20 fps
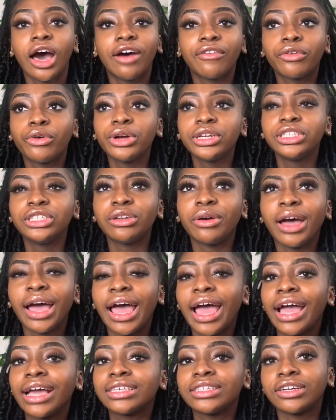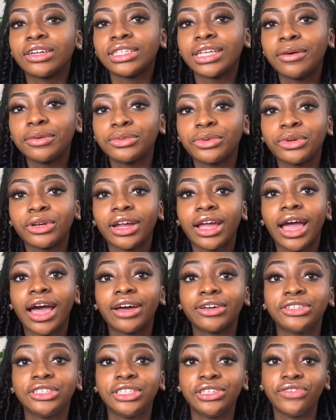of course, I asked her because I was wondering how
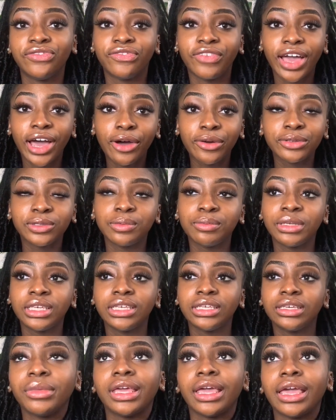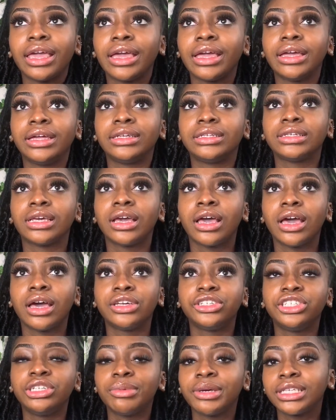she found me, and
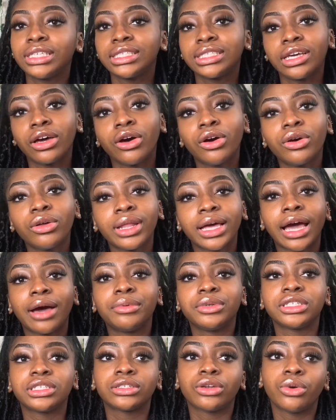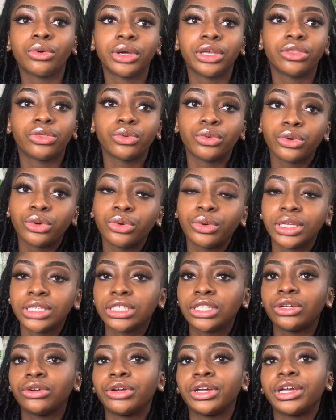she basically said, oh, like I was just going through
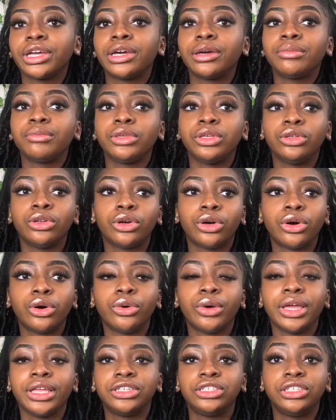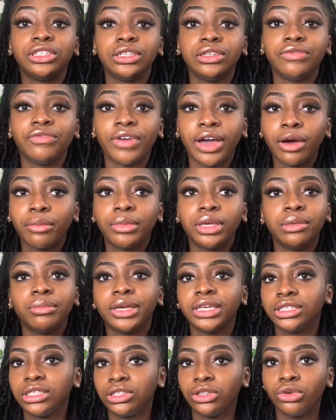Instagram, and she found me
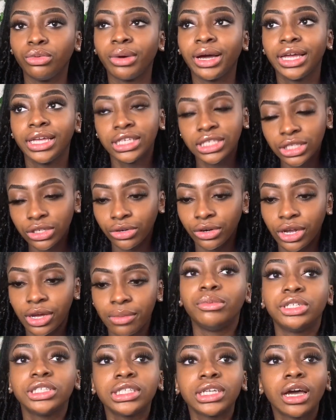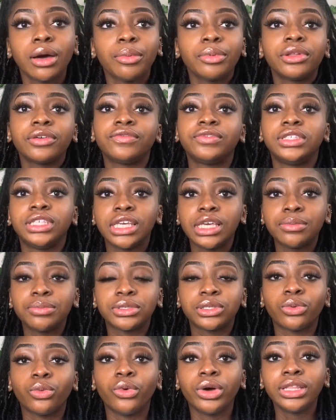basically through my Instagram. Just a couple of
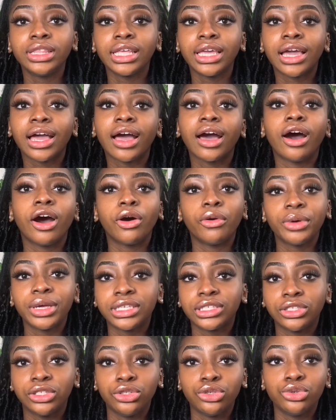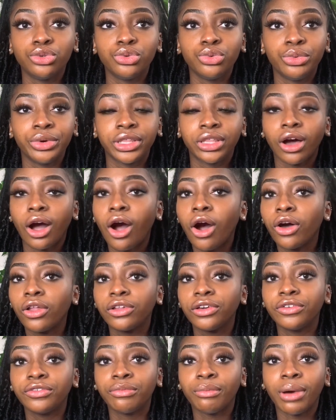tips. One thing I always do with all
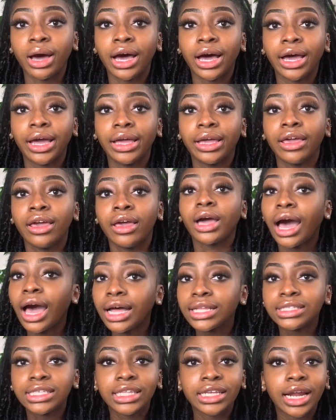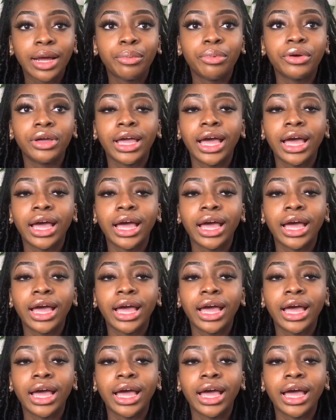of my content that I put